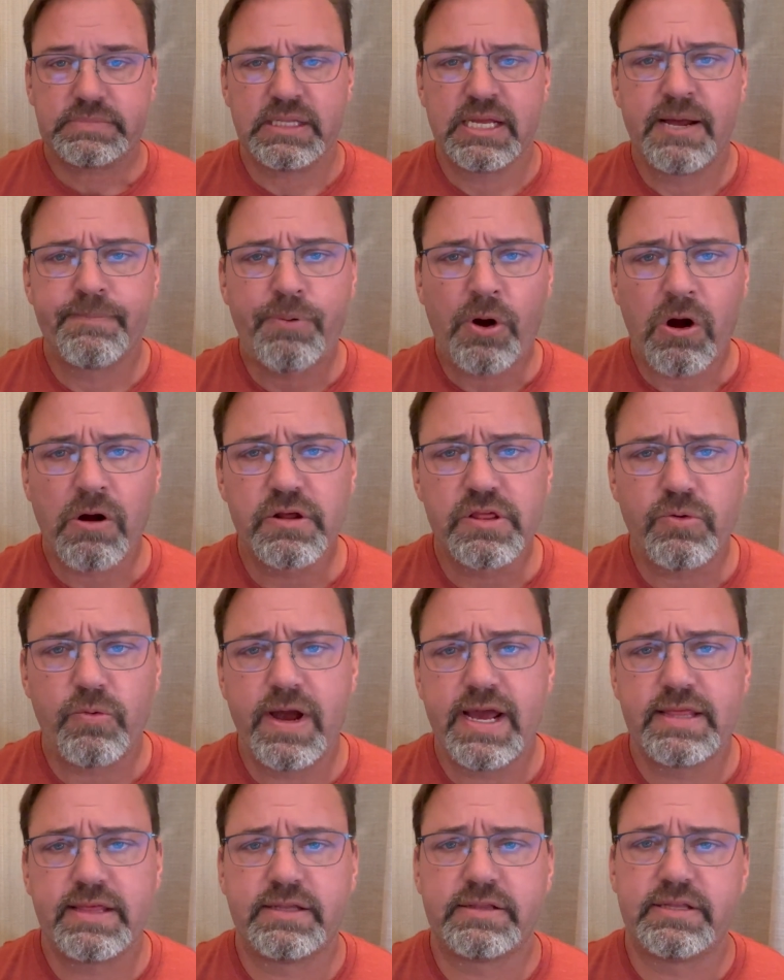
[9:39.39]
And part of the
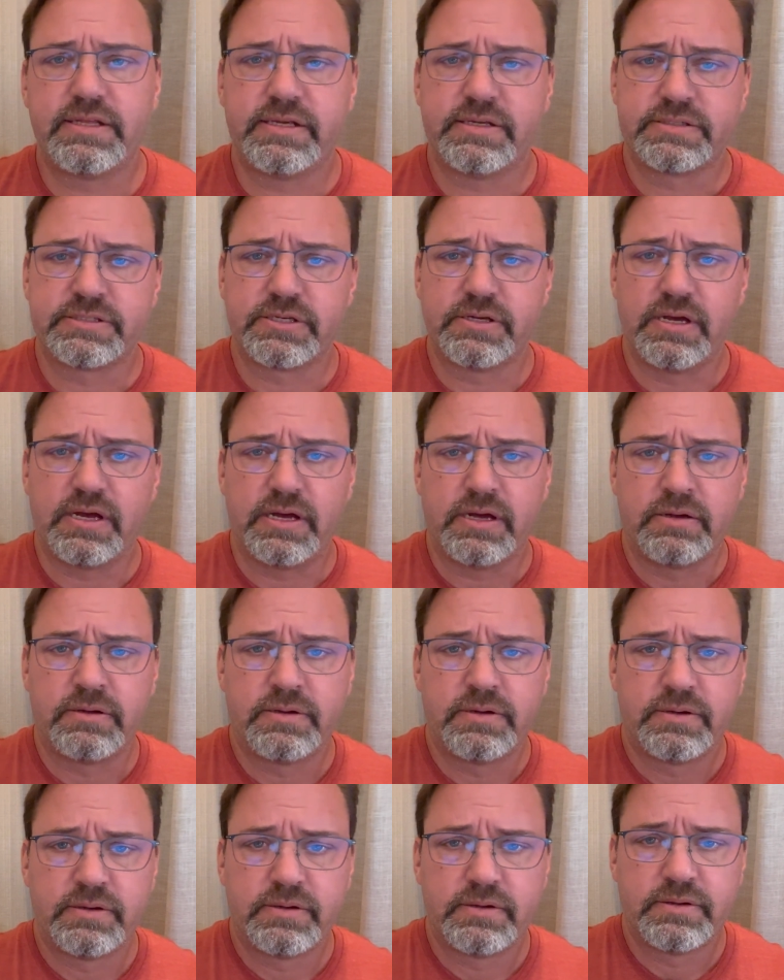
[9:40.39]
way that this uh,
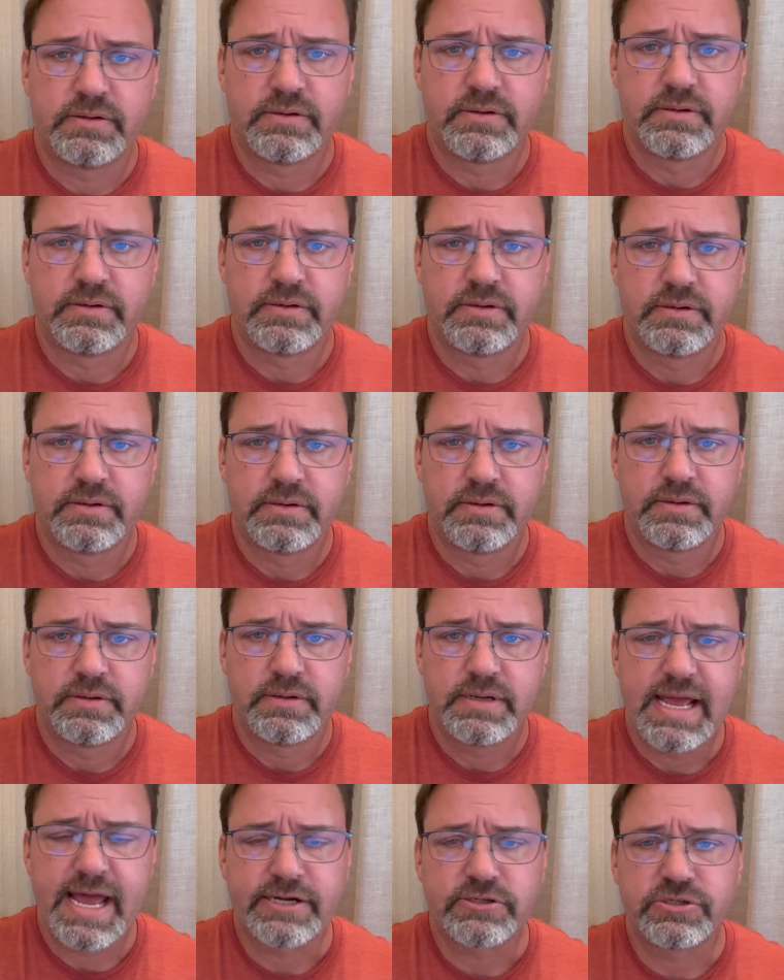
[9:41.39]

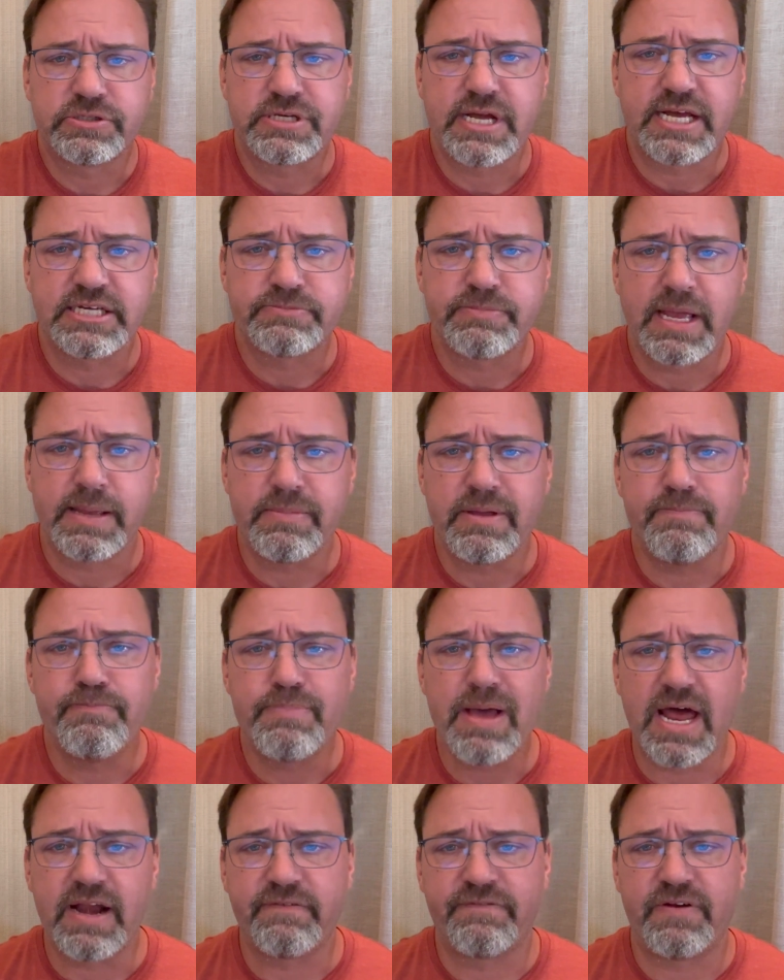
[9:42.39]
exercise may be
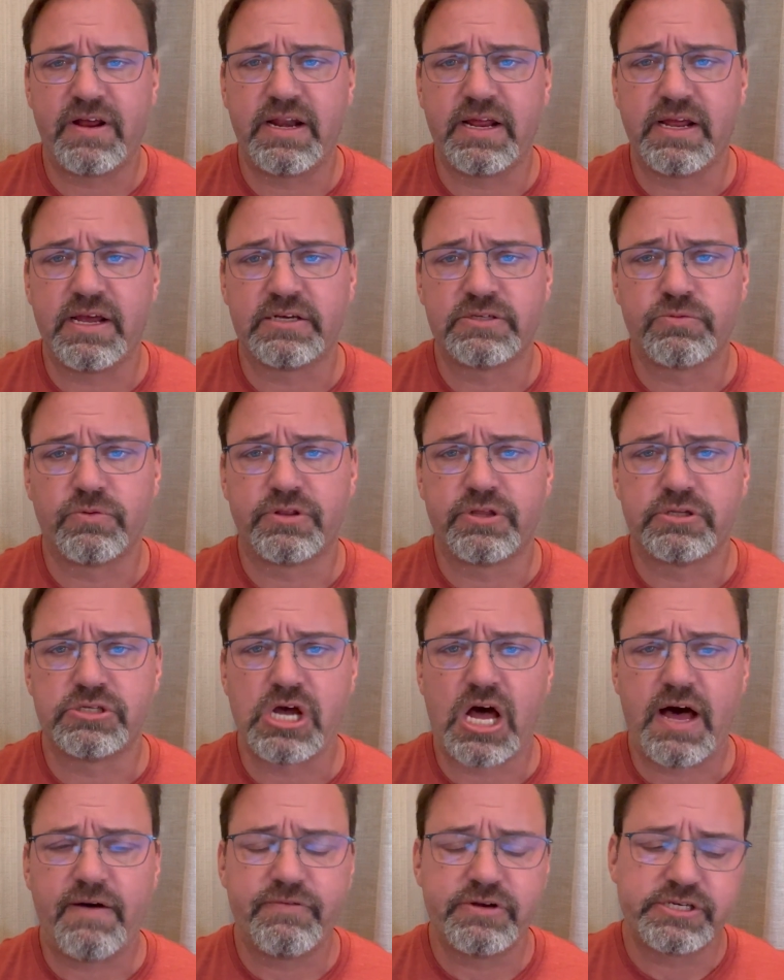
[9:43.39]
benefiting us with
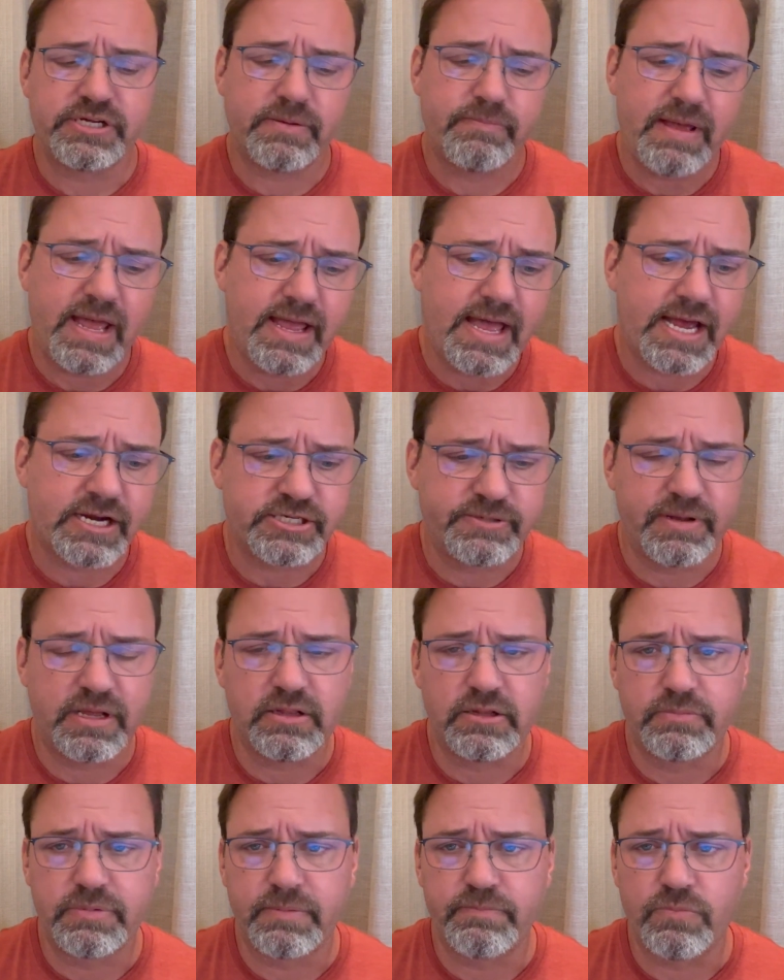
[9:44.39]
autophagy. It may actually be a
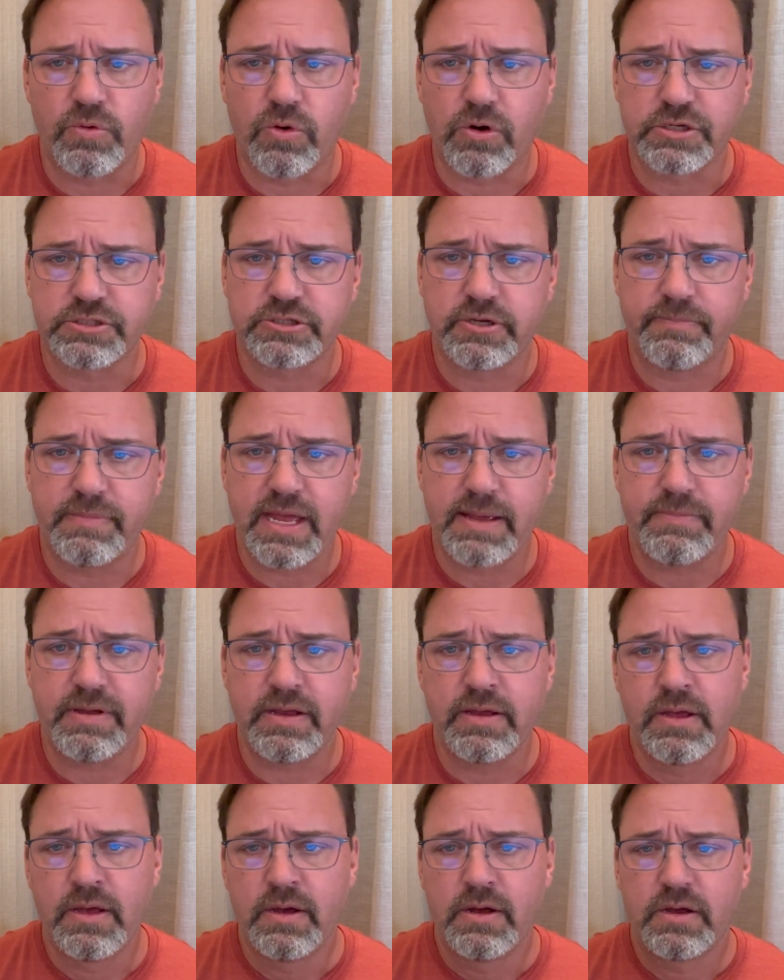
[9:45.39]
little bit more. So it may
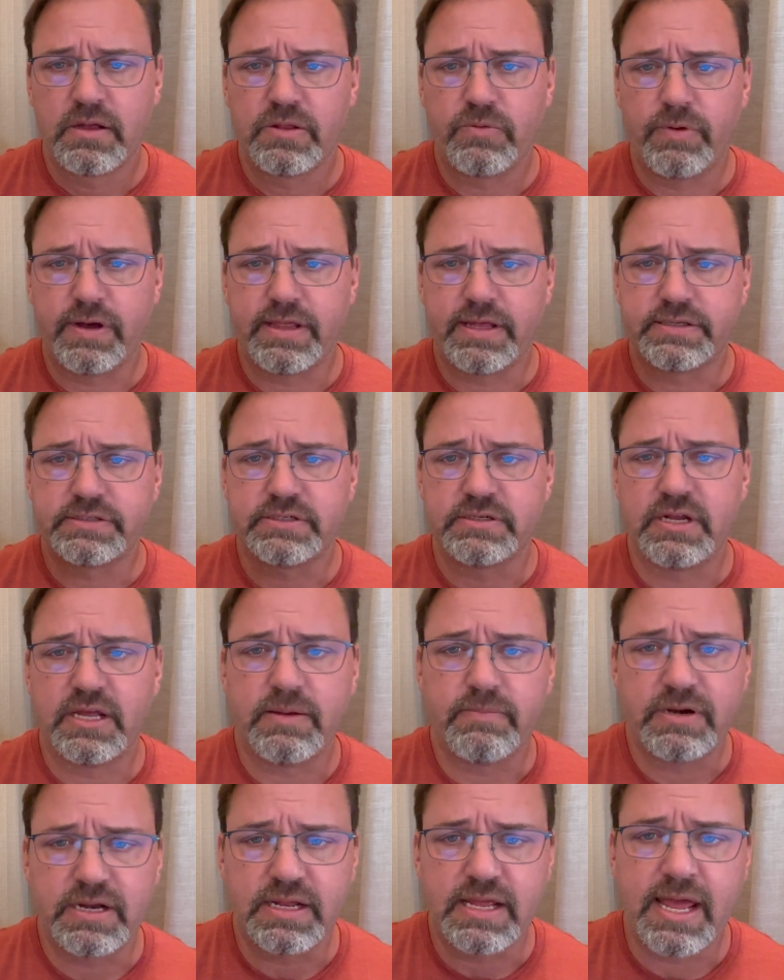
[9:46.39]
be the way that it's
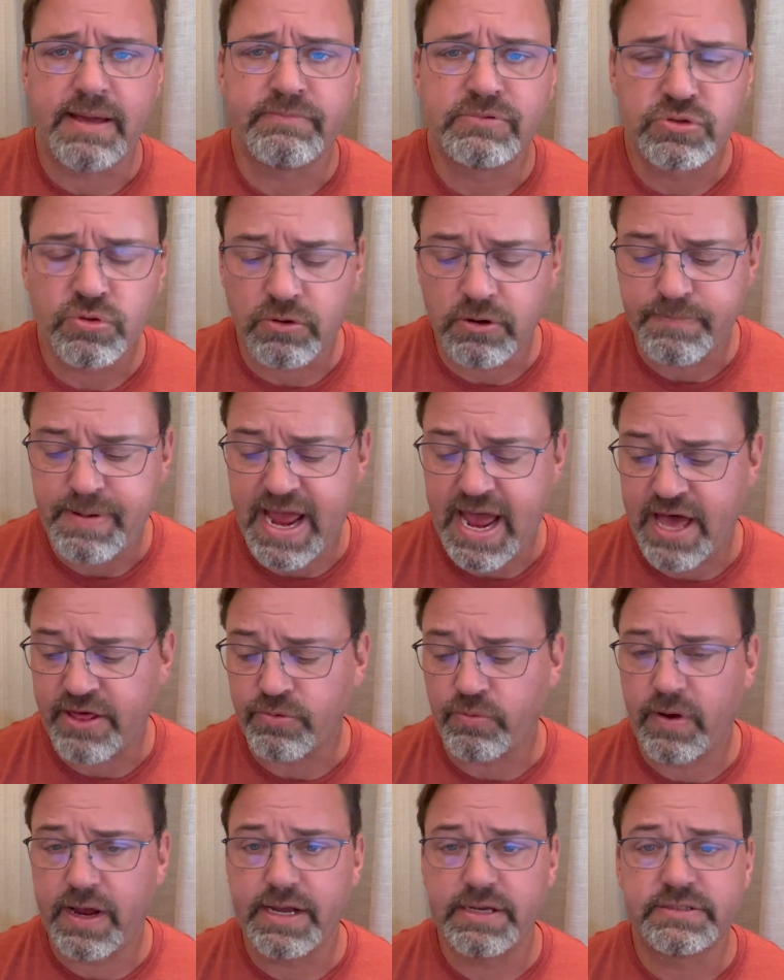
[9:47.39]
inhibiting mTOR
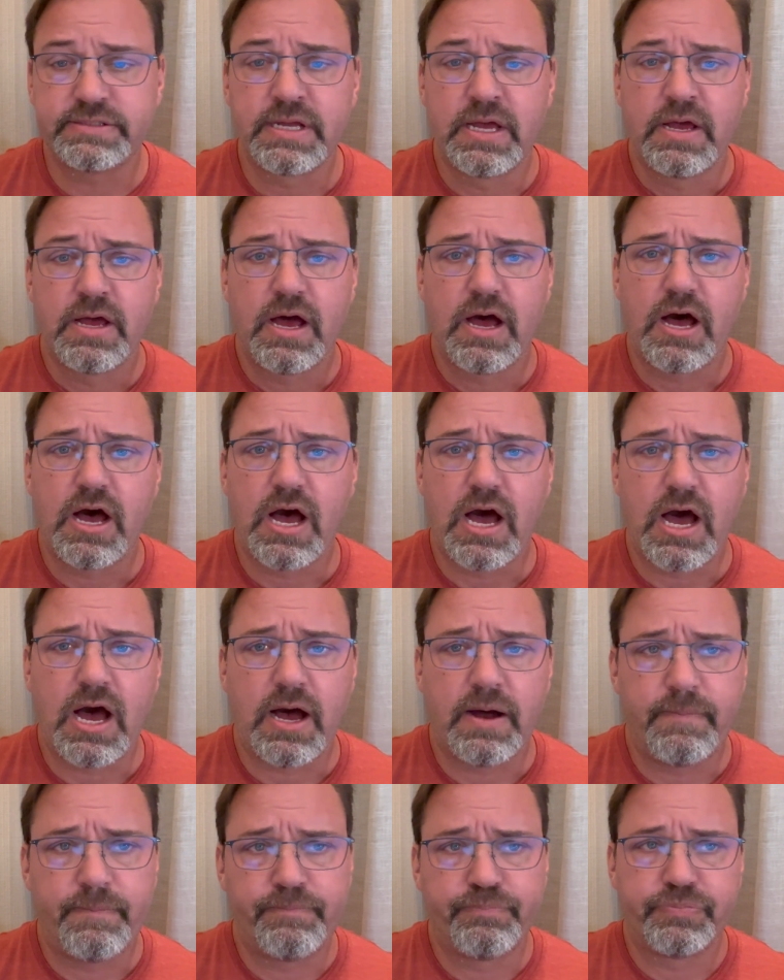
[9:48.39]
pathways,
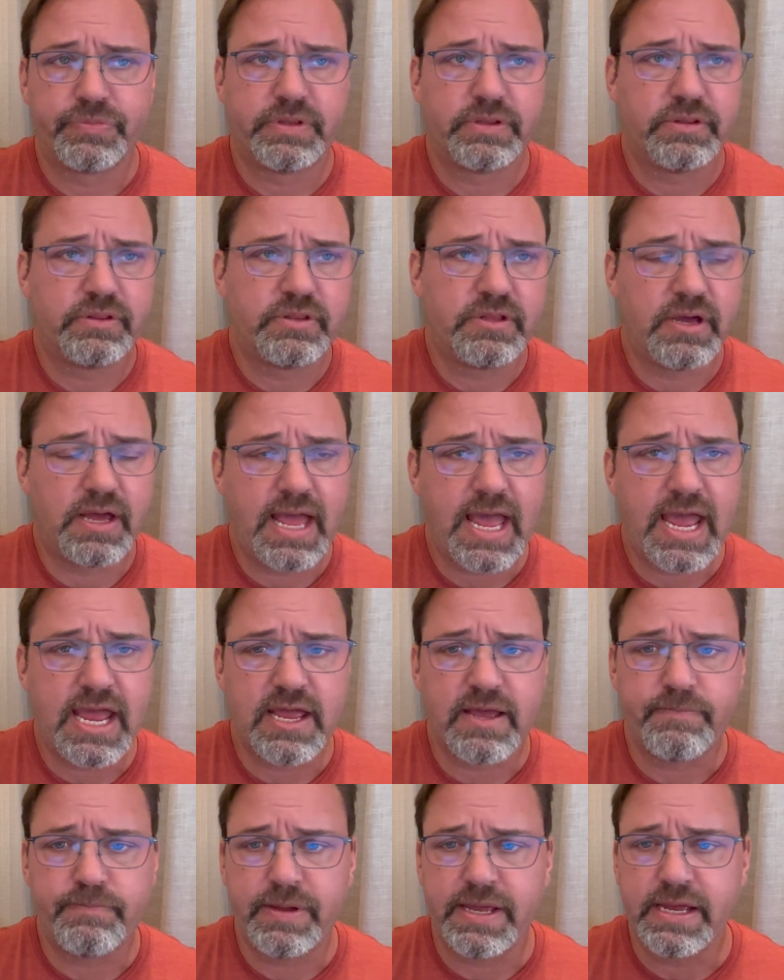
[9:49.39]
um, the
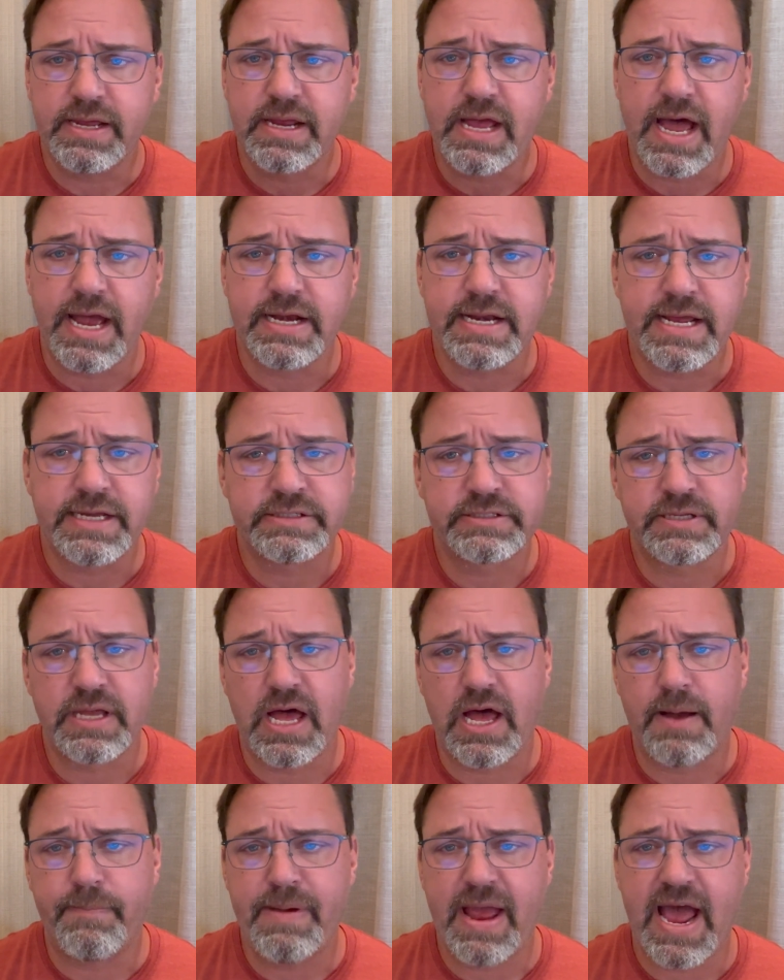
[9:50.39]
AMP kinase
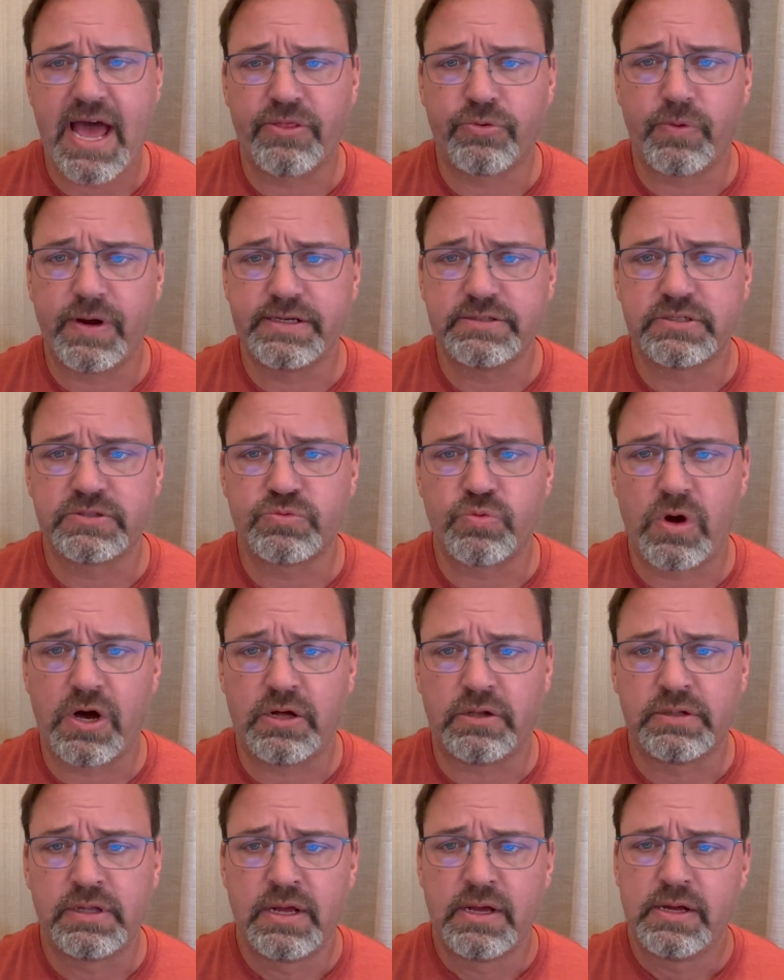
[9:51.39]
uh, pathways as
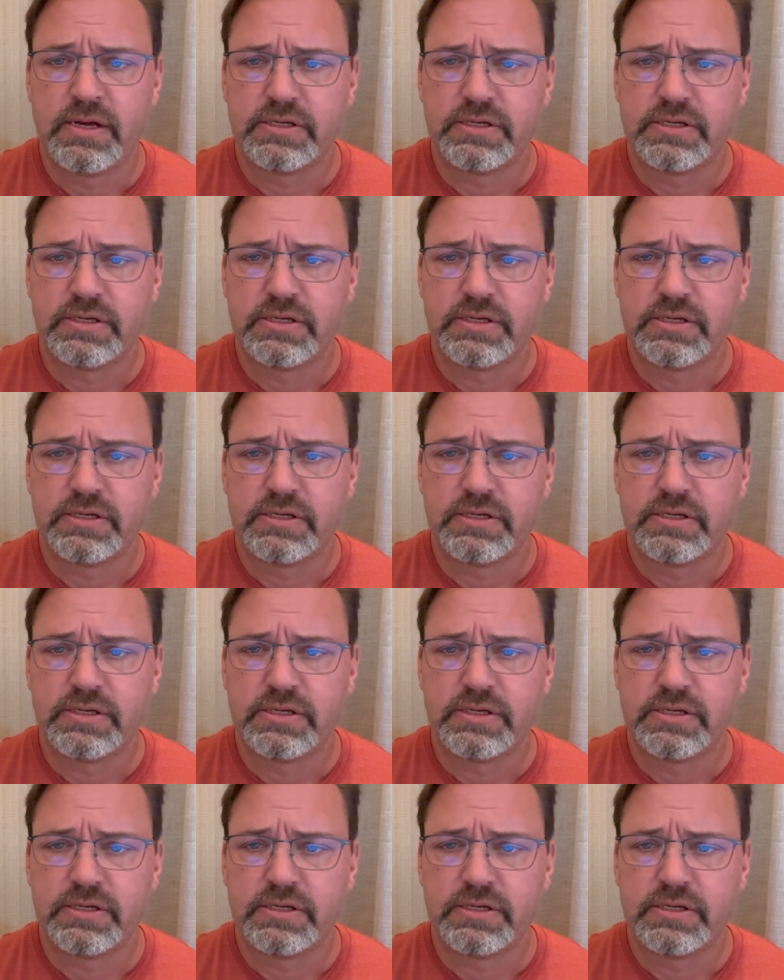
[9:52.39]
well.